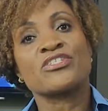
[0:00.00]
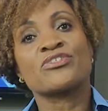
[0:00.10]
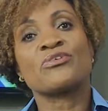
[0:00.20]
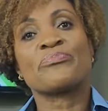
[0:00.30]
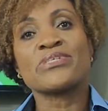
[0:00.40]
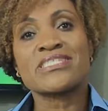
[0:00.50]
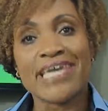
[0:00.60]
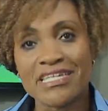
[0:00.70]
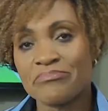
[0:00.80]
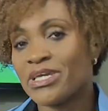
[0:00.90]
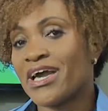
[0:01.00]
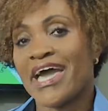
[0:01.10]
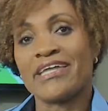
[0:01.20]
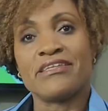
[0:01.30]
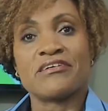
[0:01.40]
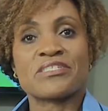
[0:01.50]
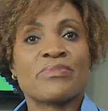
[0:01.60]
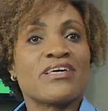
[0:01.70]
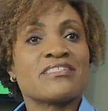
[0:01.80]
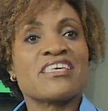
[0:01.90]
to present bigger ideas
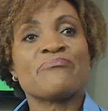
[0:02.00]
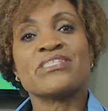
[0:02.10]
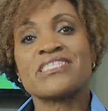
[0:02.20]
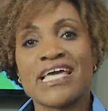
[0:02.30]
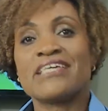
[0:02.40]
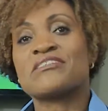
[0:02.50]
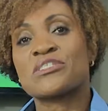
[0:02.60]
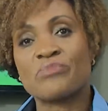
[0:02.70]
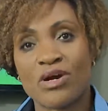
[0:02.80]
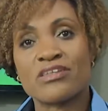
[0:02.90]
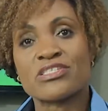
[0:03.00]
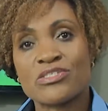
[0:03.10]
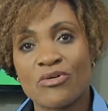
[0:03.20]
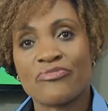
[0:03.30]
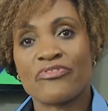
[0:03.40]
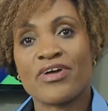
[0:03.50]
because they've been selling smaller stuff.